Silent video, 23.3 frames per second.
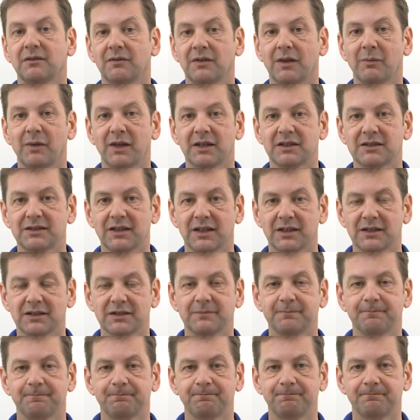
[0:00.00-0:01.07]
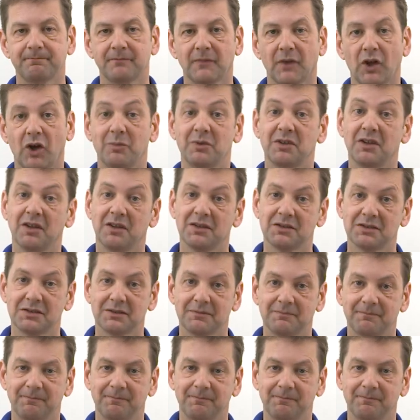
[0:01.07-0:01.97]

if that makes sense. I hope it does.